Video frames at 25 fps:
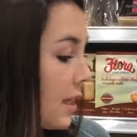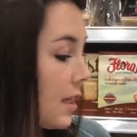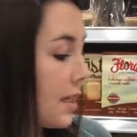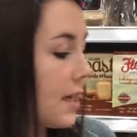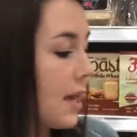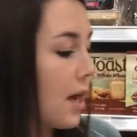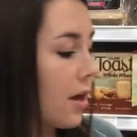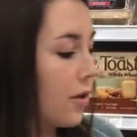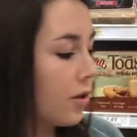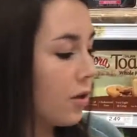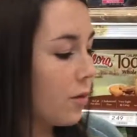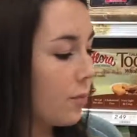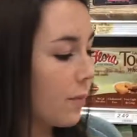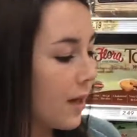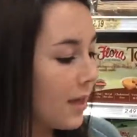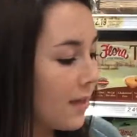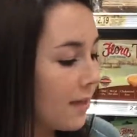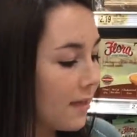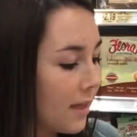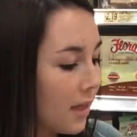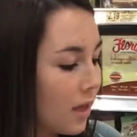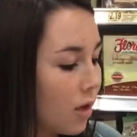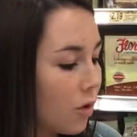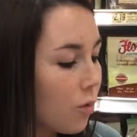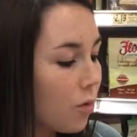Now you might
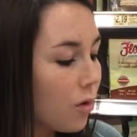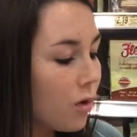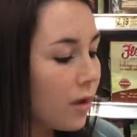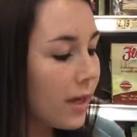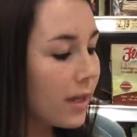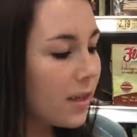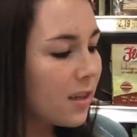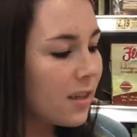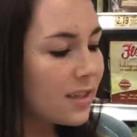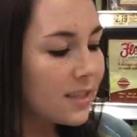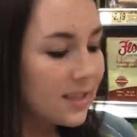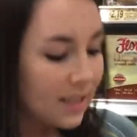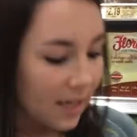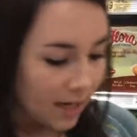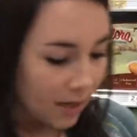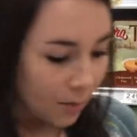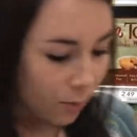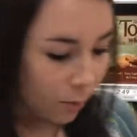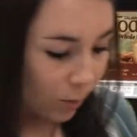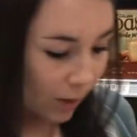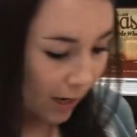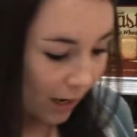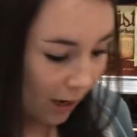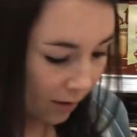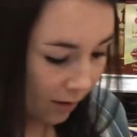think, well, it looks kind of
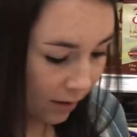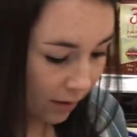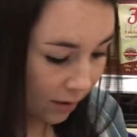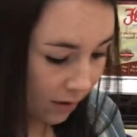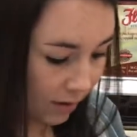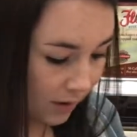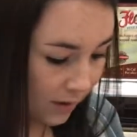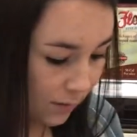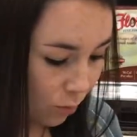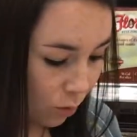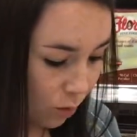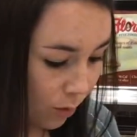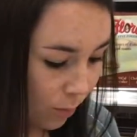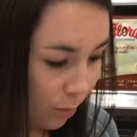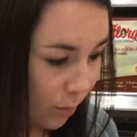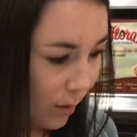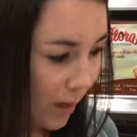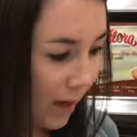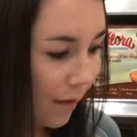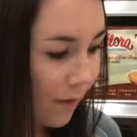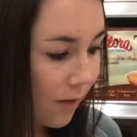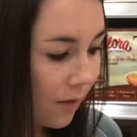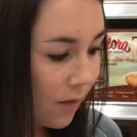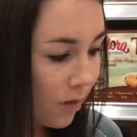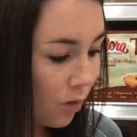brown. It looks more
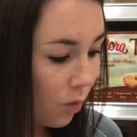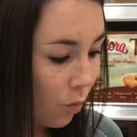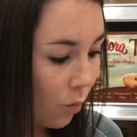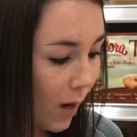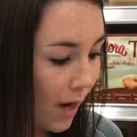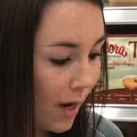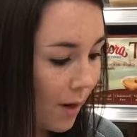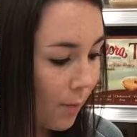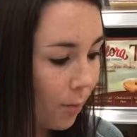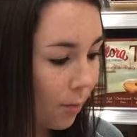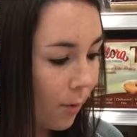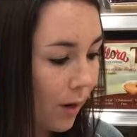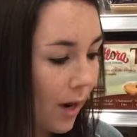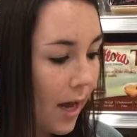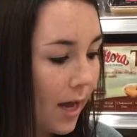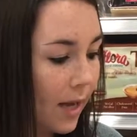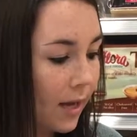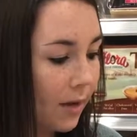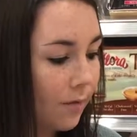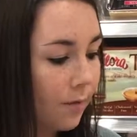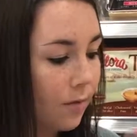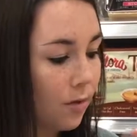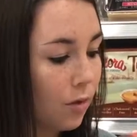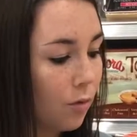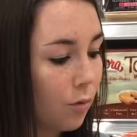brown than the white bread.
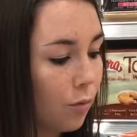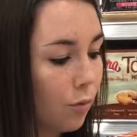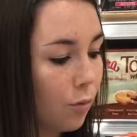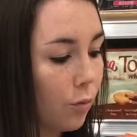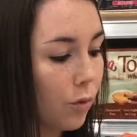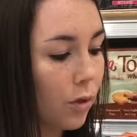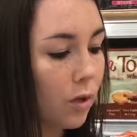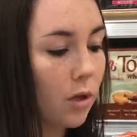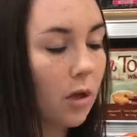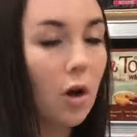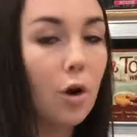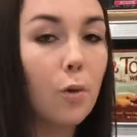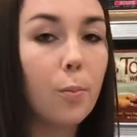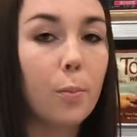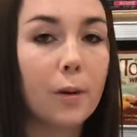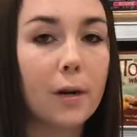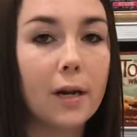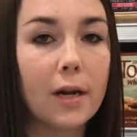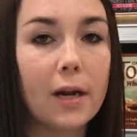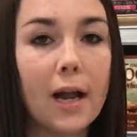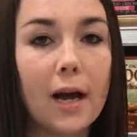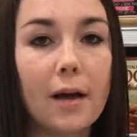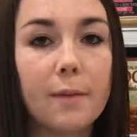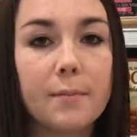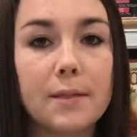If you were to open
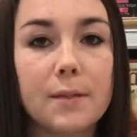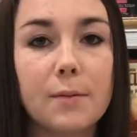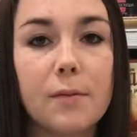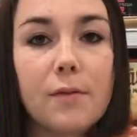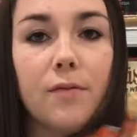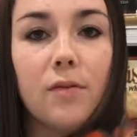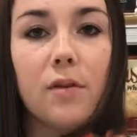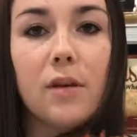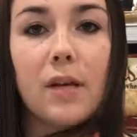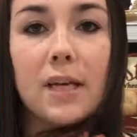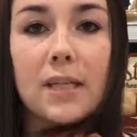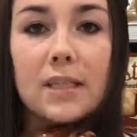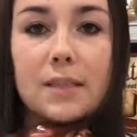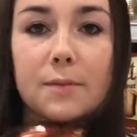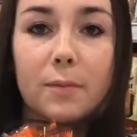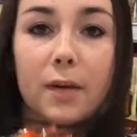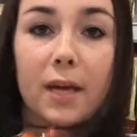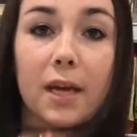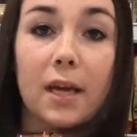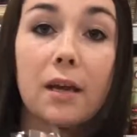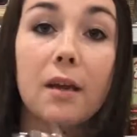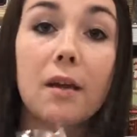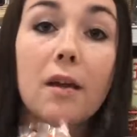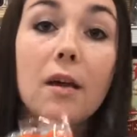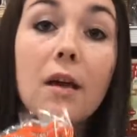it up, some of you guys
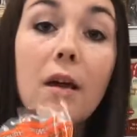might